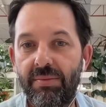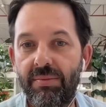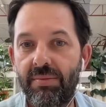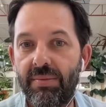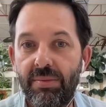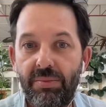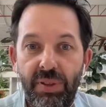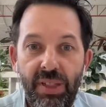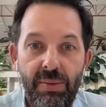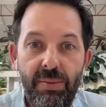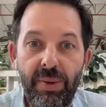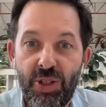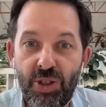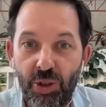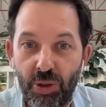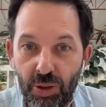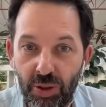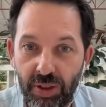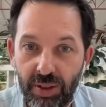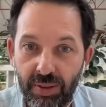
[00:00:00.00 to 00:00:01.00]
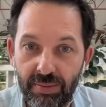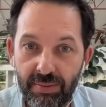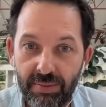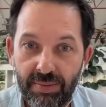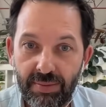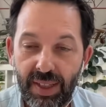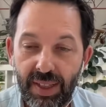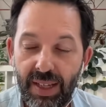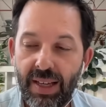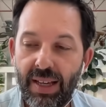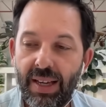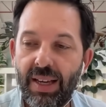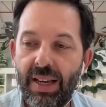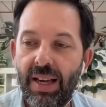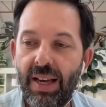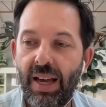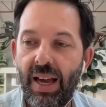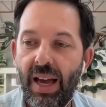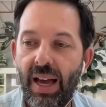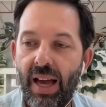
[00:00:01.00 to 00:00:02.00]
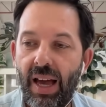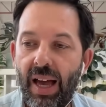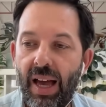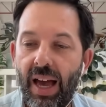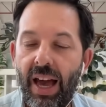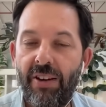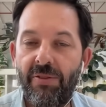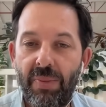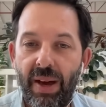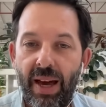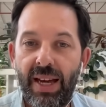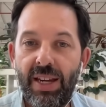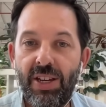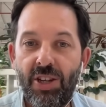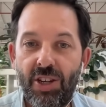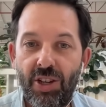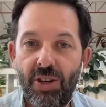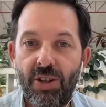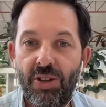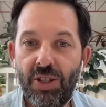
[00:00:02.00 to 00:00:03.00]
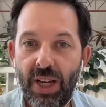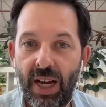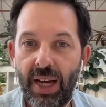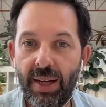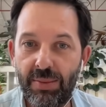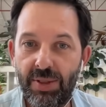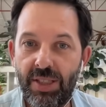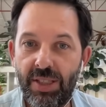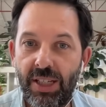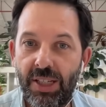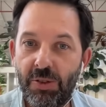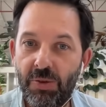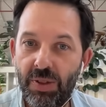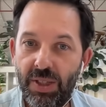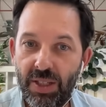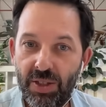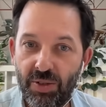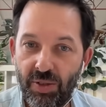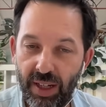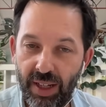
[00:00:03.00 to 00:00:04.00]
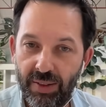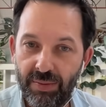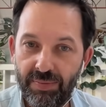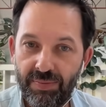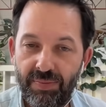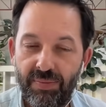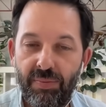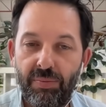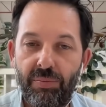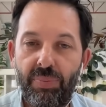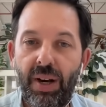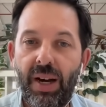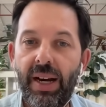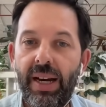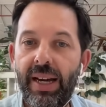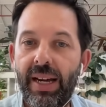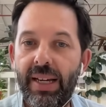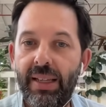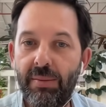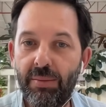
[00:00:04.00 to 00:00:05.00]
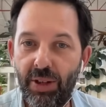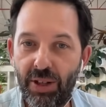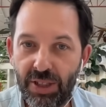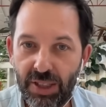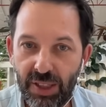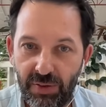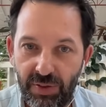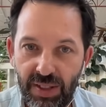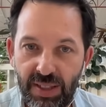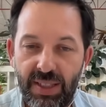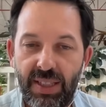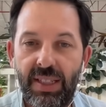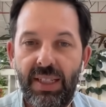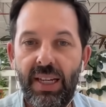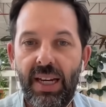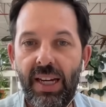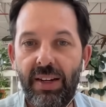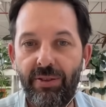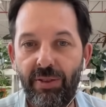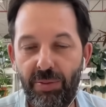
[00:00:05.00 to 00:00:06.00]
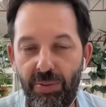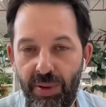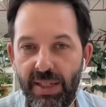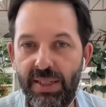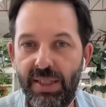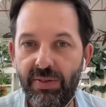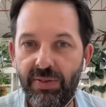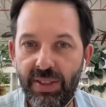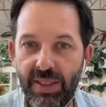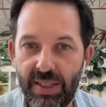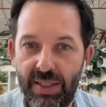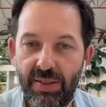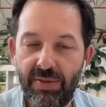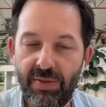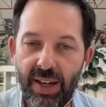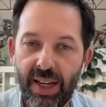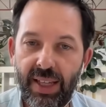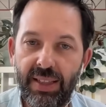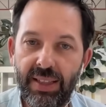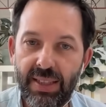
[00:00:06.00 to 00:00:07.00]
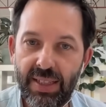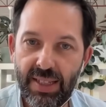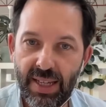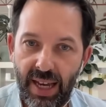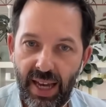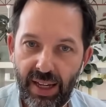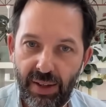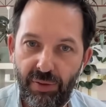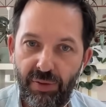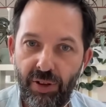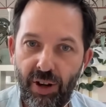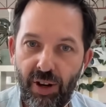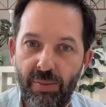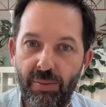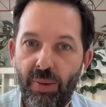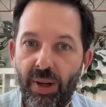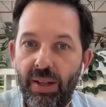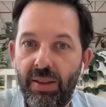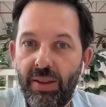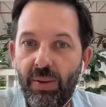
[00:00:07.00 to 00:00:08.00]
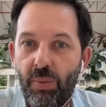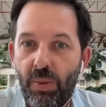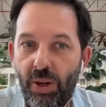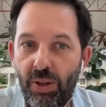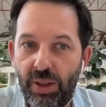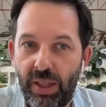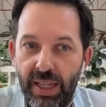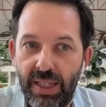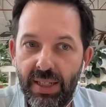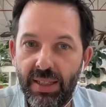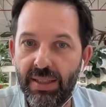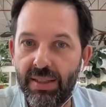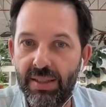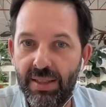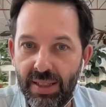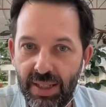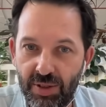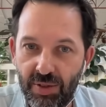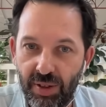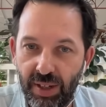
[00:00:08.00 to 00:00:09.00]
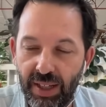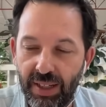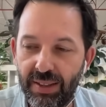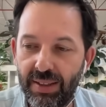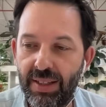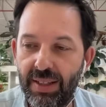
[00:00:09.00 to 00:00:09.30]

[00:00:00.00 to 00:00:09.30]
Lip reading: pretty much all of them, have made huge arms deals with Israel, buying the most sophisticated repressive and surveillance tech from one of the world leaders, Israel.